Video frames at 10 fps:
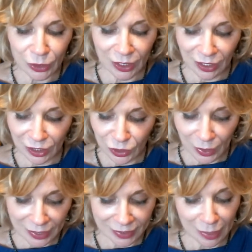personality
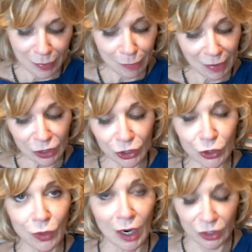traits that have been measured
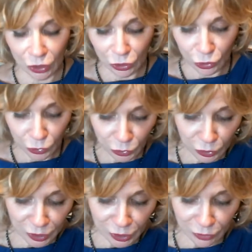across
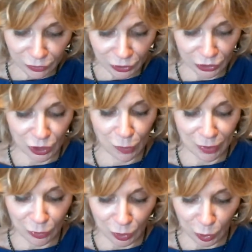truly diverse
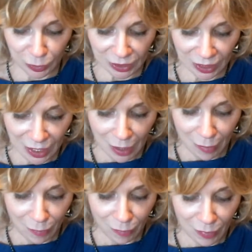human groups
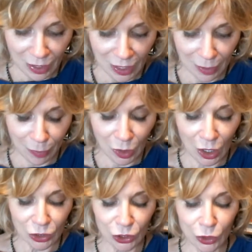
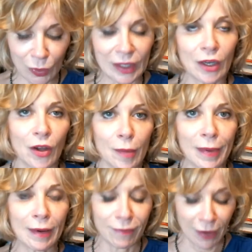belong to what they call the Big